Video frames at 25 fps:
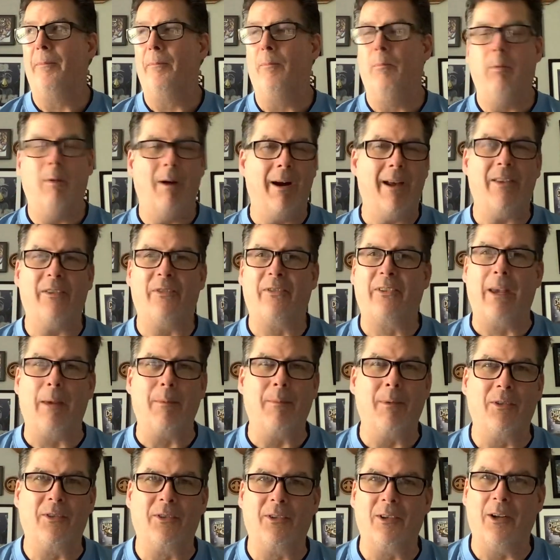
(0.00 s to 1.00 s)
Why this
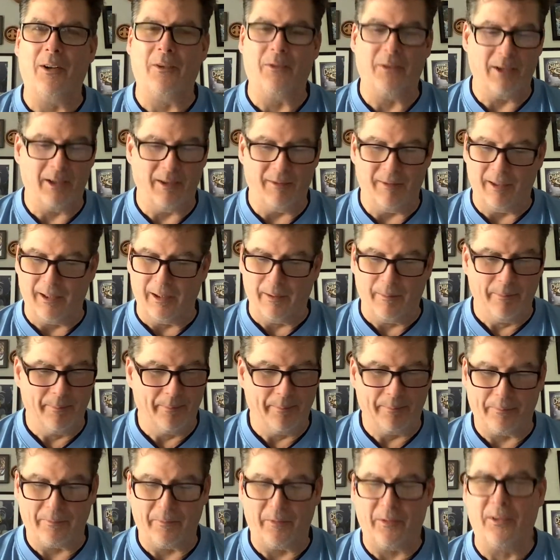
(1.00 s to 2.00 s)
game isn't on TV?
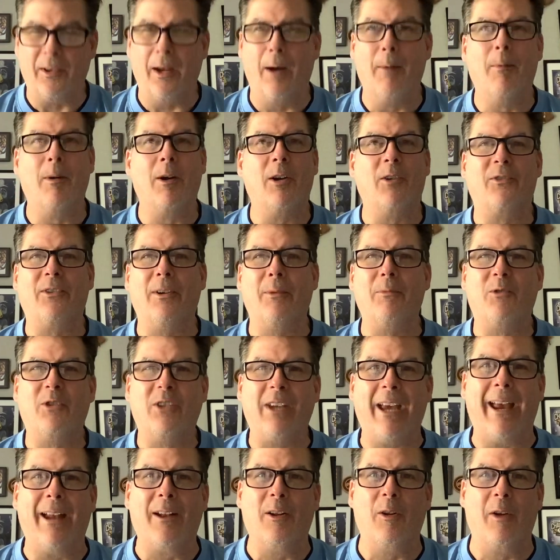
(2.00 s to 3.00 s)
Somewhere, some
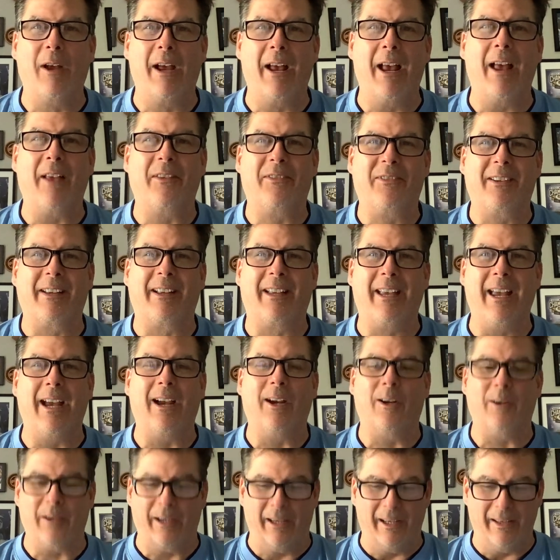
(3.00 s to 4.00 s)
channel has to
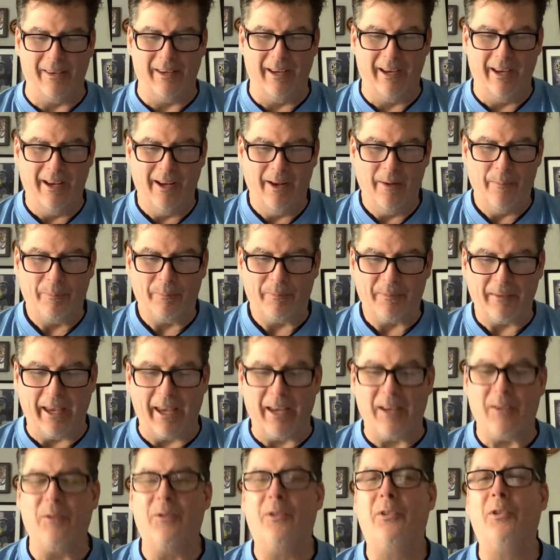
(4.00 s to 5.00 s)
carry it.
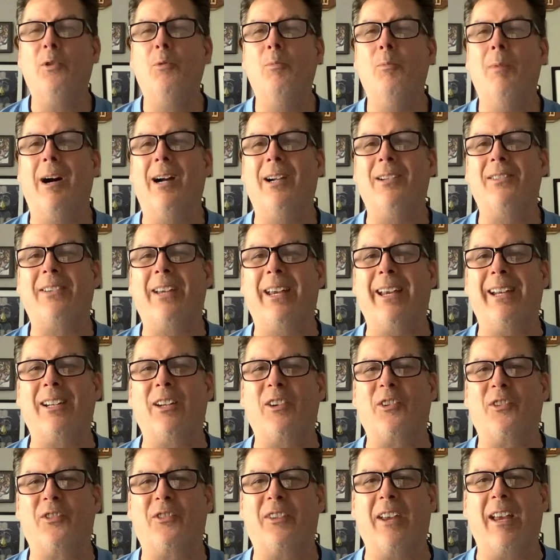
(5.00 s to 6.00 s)
8-2 Montana
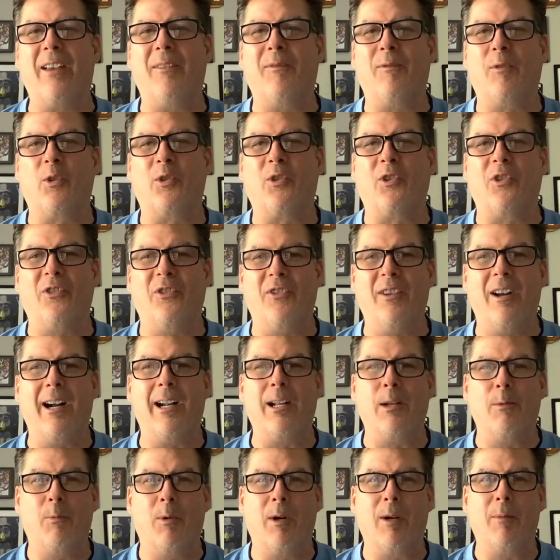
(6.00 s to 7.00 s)
State versus
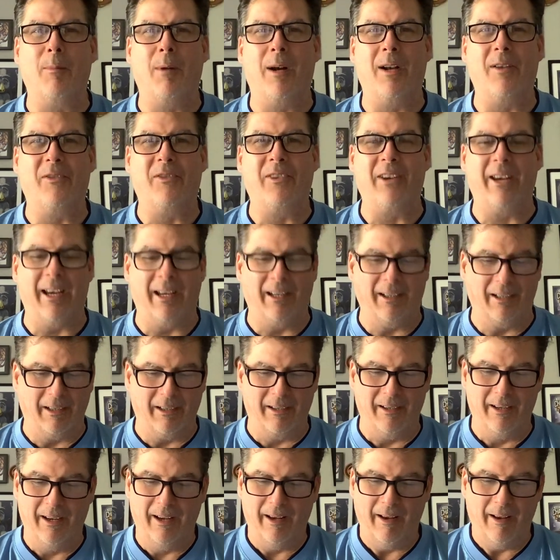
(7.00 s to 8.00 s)
9-1 Montana.
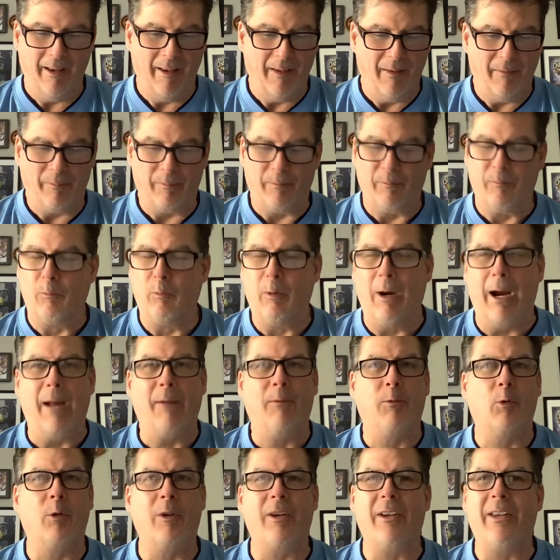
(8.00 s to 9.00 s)

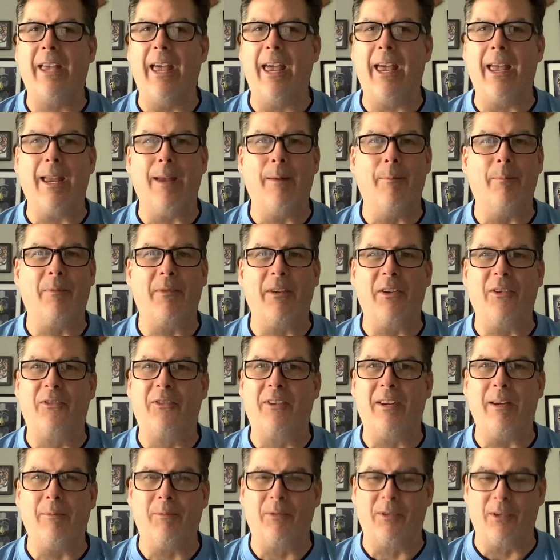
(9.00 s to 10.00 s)
Rivalry game. These
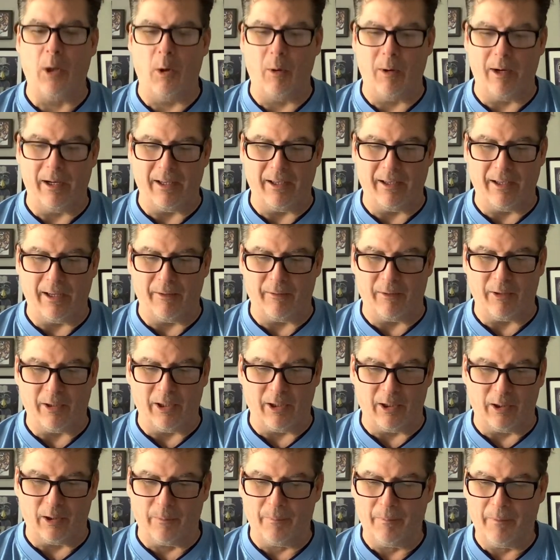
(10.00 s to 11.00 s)
teams go at it every
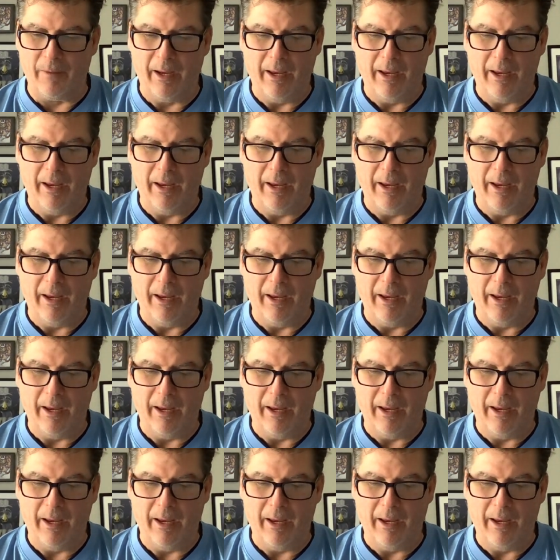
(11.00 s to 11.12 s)
year.